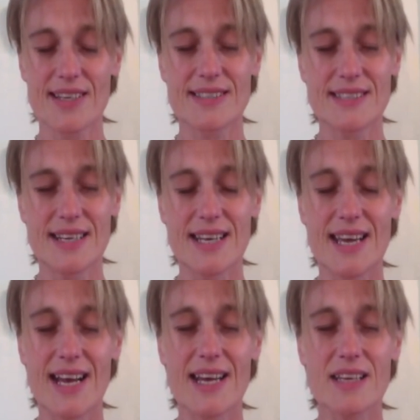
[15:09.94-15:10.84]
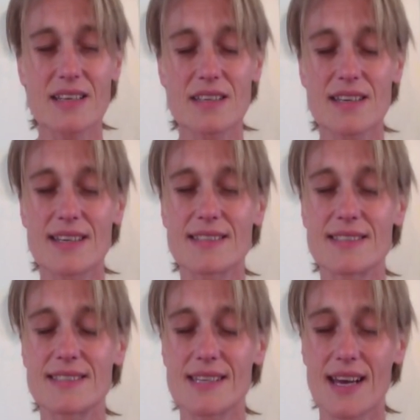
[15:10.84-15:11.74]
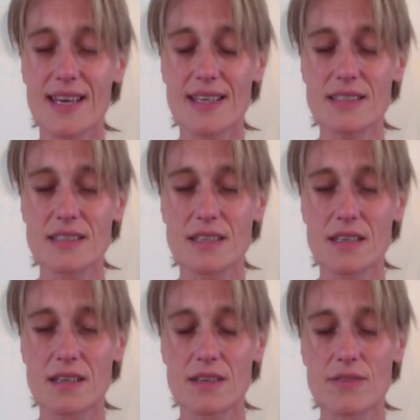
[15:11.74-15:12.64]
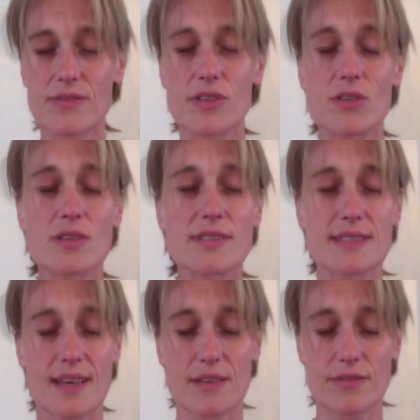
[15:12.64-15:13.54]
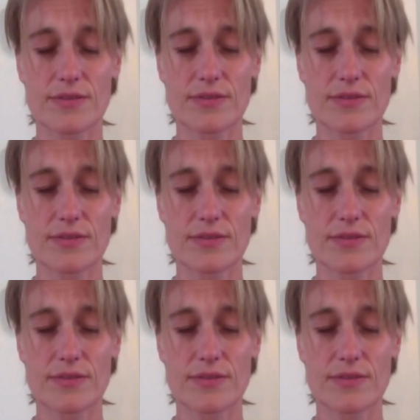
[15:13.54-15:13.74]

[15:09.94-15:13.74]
declare and decide for yourself